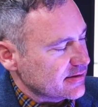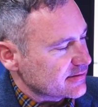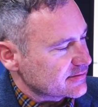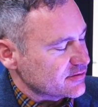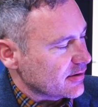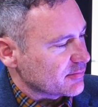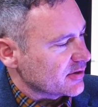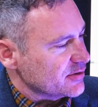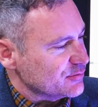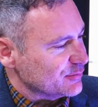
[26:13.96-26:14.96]
so I'm going
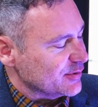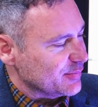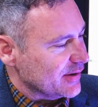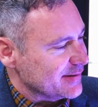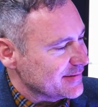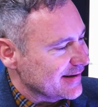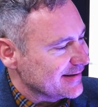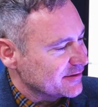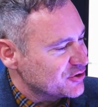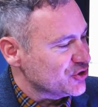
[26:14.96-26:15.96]
to use the word by head, that
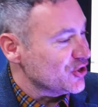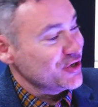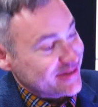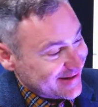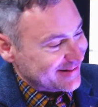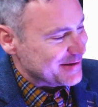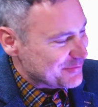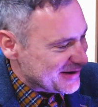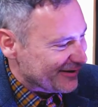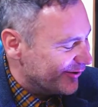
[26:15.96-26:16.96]
little journey that they
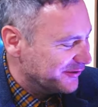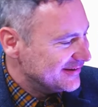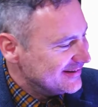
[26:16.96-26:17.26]
went on